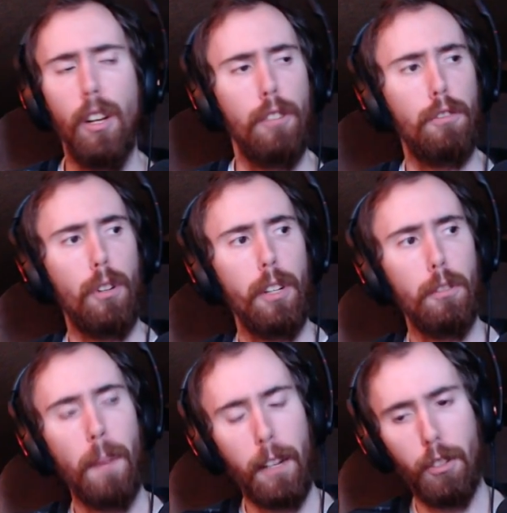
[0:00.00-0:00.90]
So
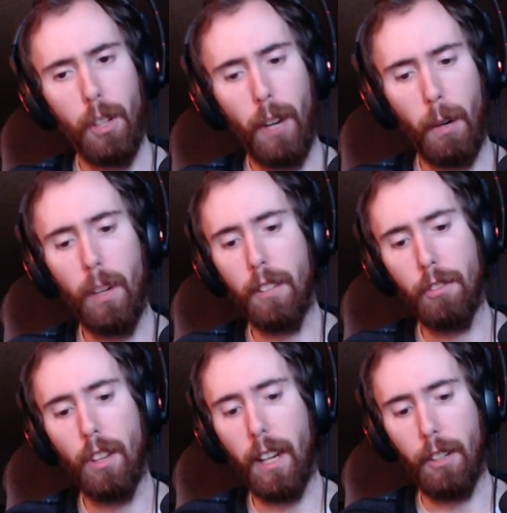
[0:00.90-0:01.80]
here's basically like what
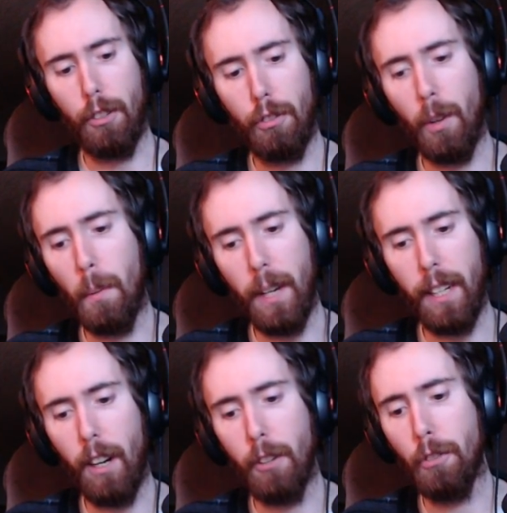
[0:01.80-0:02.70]
he's saying, just so everybody
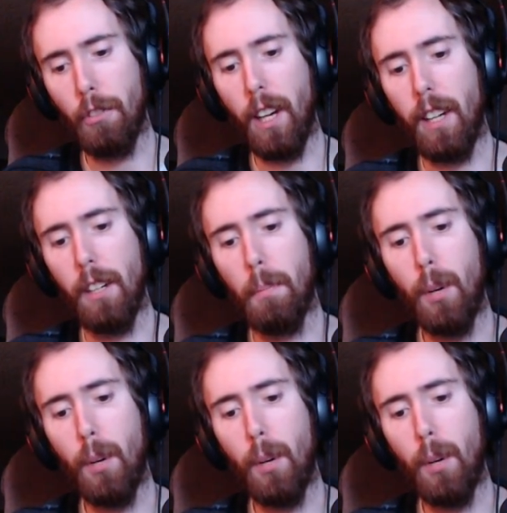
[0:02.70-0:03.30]
can understand.